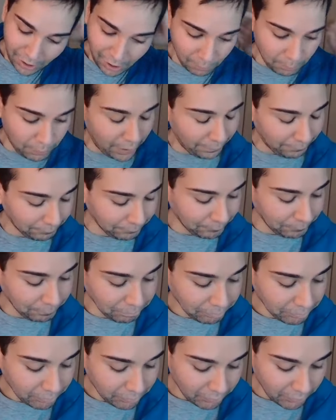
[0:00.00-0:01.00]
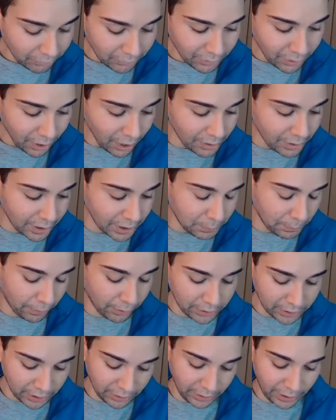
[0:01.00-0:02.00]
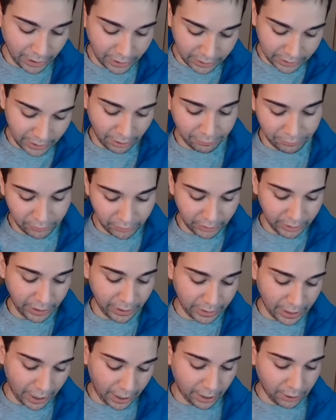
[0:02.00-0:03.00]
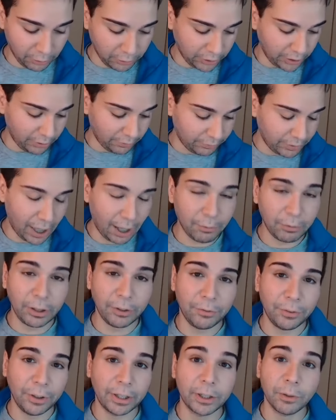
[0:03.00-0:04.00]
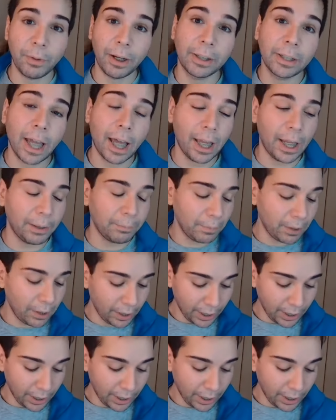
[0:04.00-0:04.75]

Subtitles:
But this person is definitely in that energy of not really feeling it's the right time.